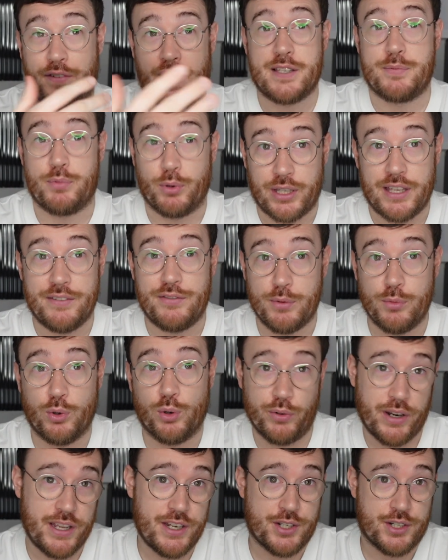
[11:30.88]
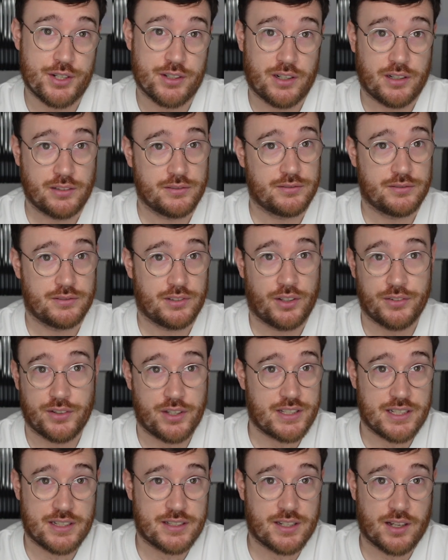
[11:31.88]
Facebook give you more reach on
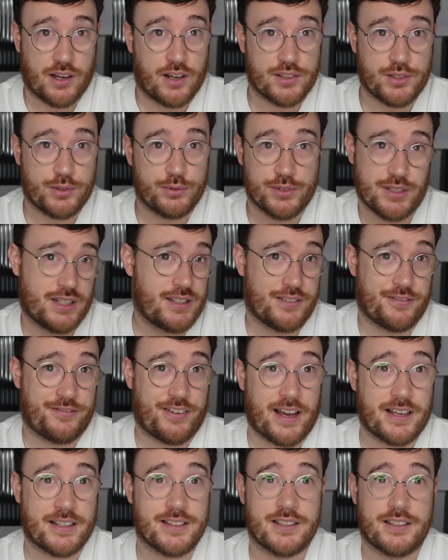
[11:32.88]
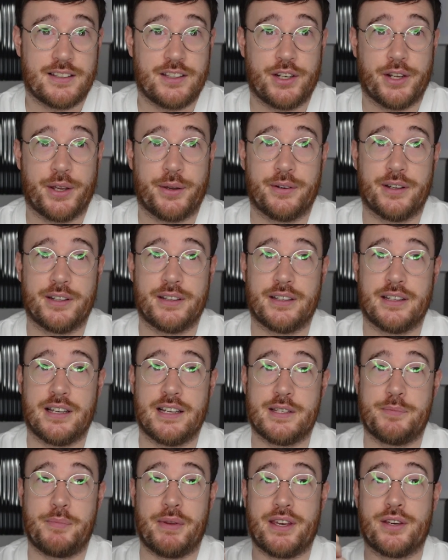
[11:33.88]
those instant articles, it's a fact, you know, and
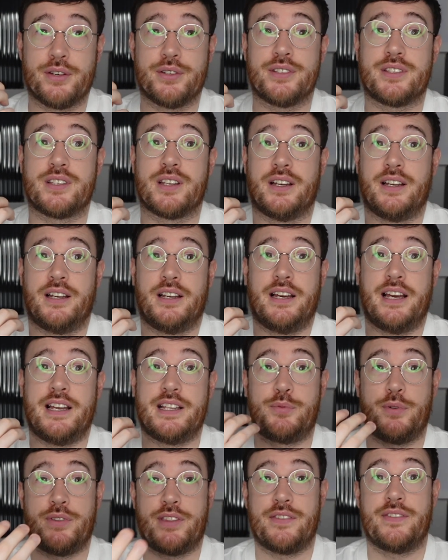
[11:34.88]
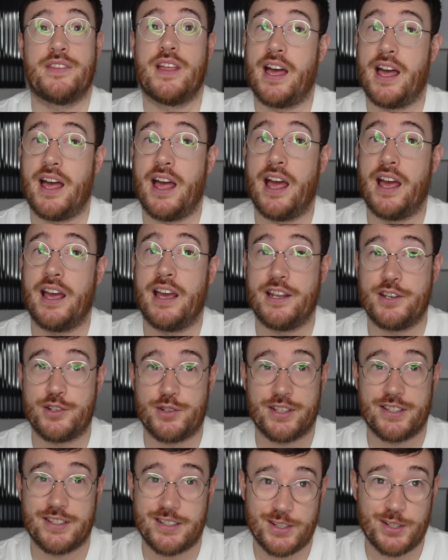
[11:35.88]
it's because it's within their
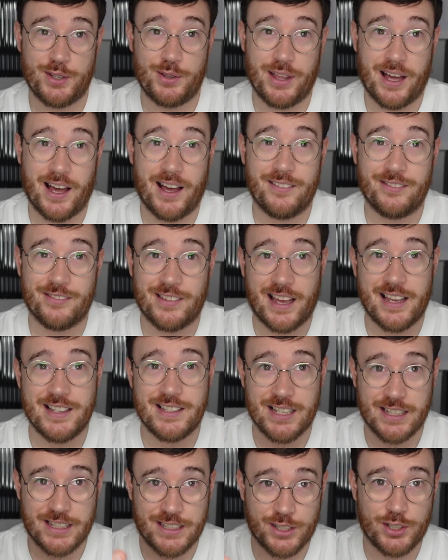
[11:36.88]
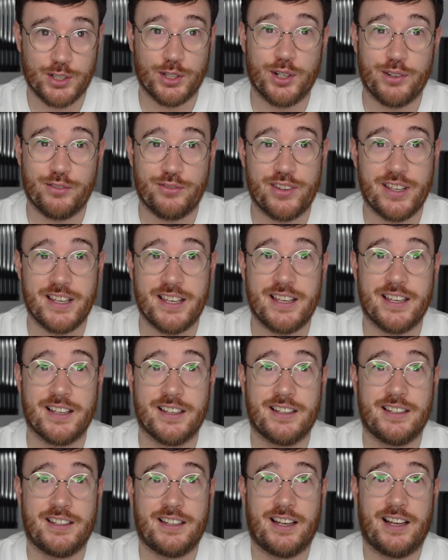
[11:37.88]
interest to do that. They take a cut of the
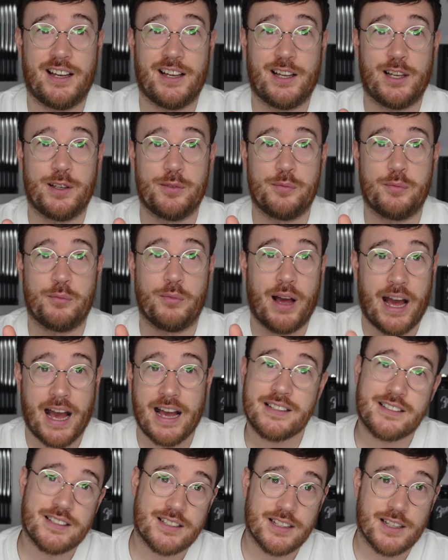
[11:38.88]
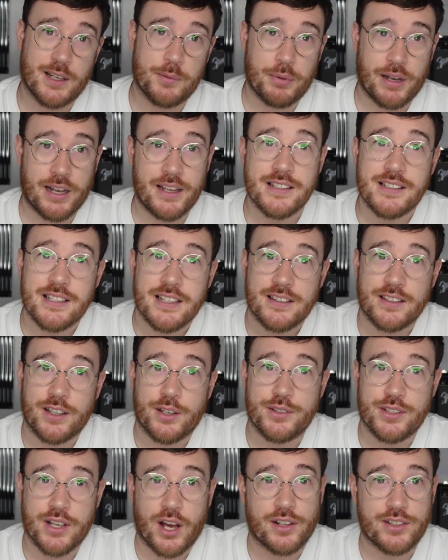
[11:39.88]
ads that are placed in
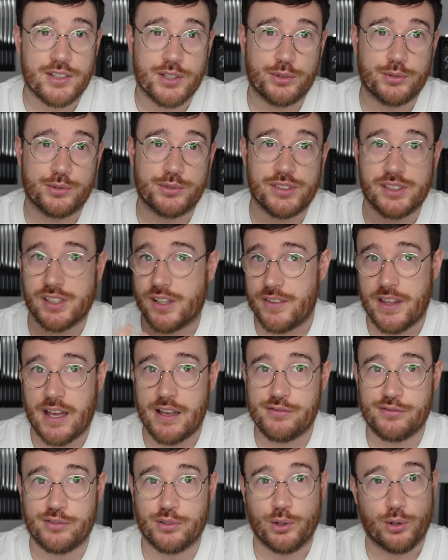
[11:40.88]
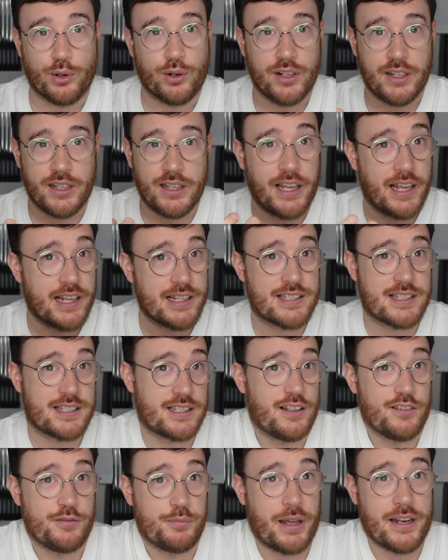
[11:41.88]
those articles, and therefore
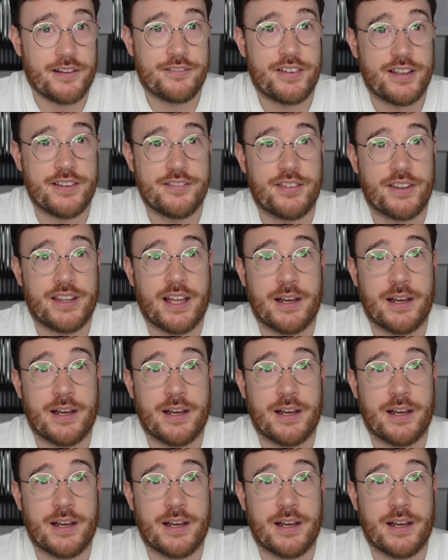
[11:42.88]
it's a benefit for